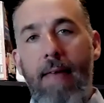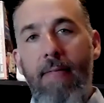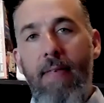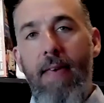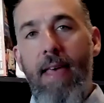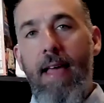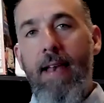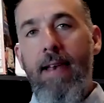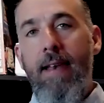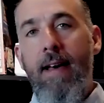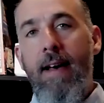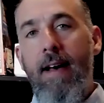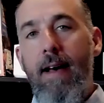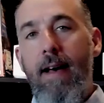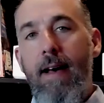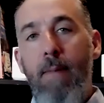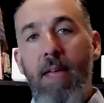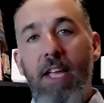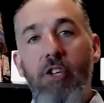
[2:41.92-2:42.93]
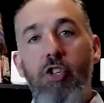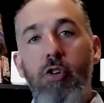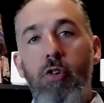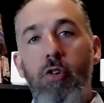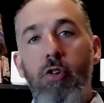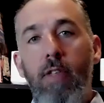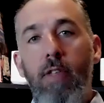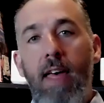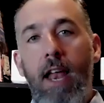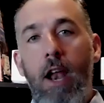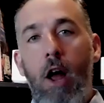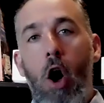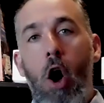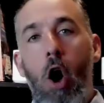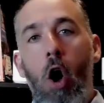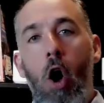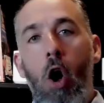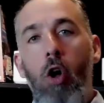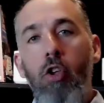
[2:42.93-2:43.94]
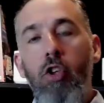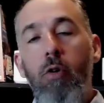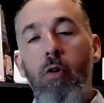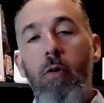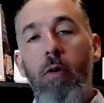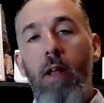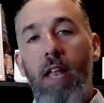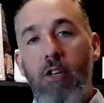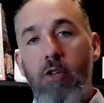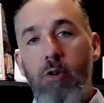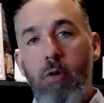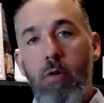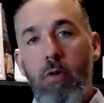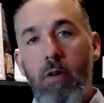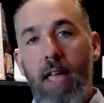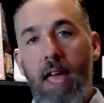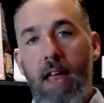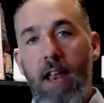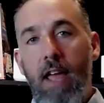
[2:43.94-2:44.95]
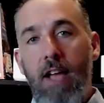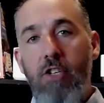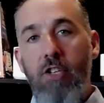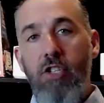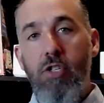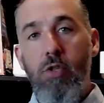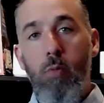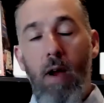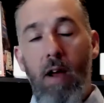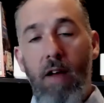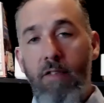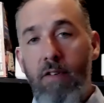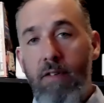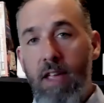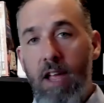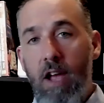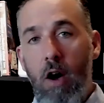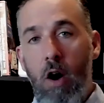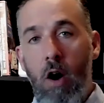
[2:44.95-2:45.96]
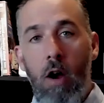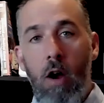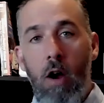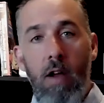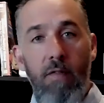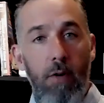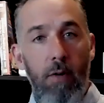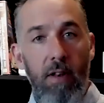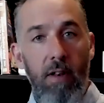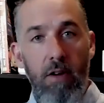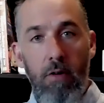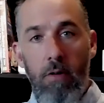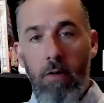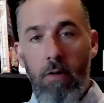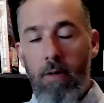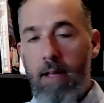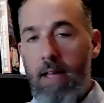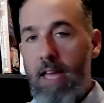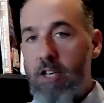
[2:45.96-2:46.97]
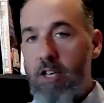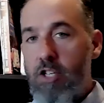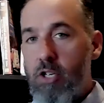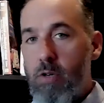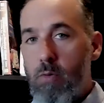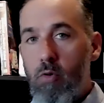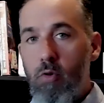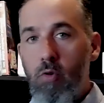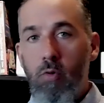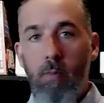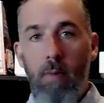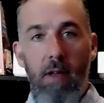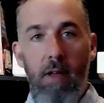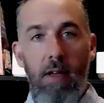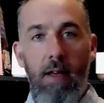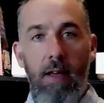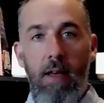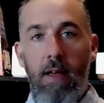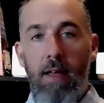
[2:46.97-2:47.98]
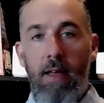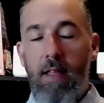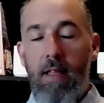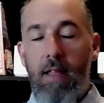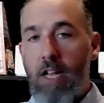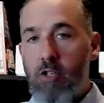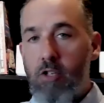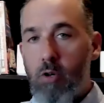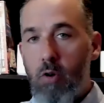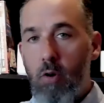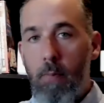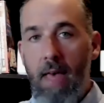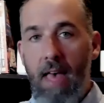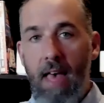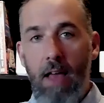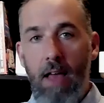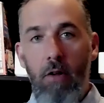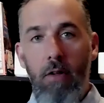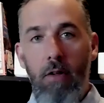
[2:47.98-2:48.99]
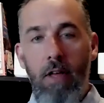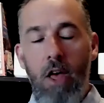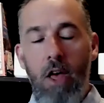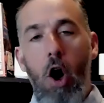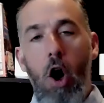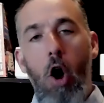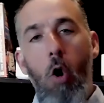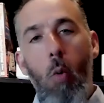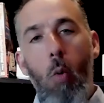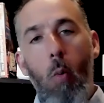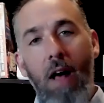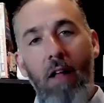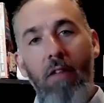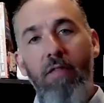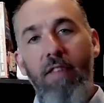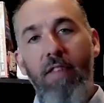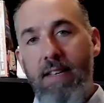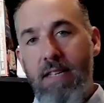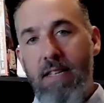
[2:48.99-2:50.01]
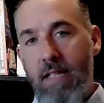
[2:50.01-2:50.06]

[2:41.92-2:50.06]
And then make sure that all your electrical connections, wherever they are, if they're in your engine room, electrical panel, are well